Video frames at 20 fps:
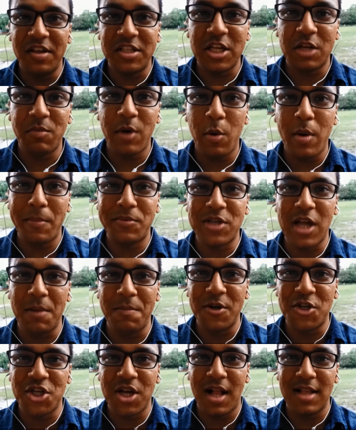Visit my
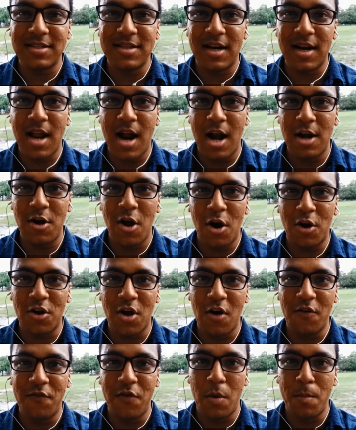website,
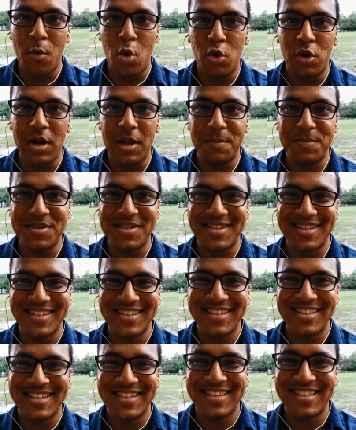bishalsarkar.com, for more
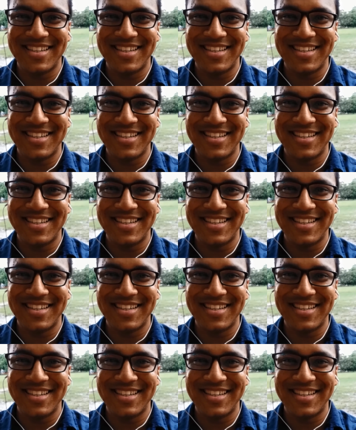tips.